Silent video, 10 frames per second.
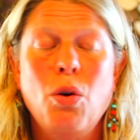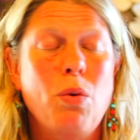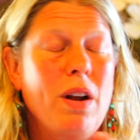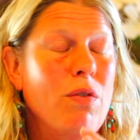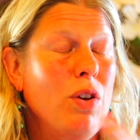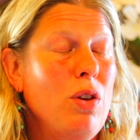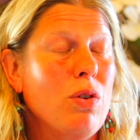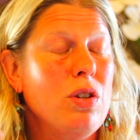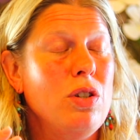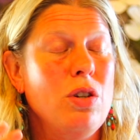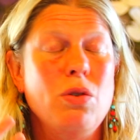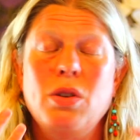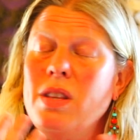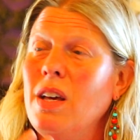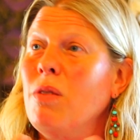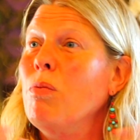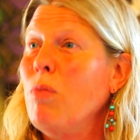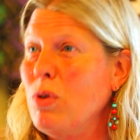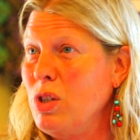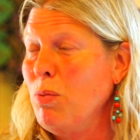Whatever you can do, the
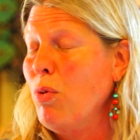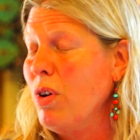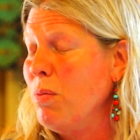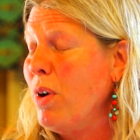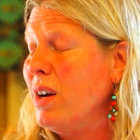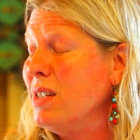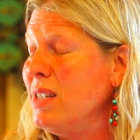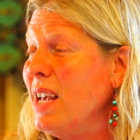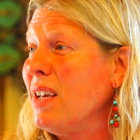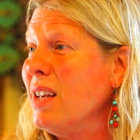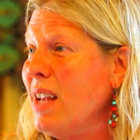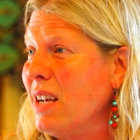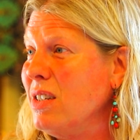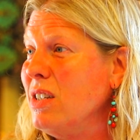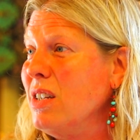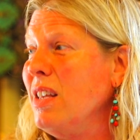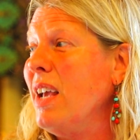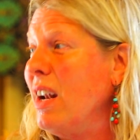most important part is stay connected to the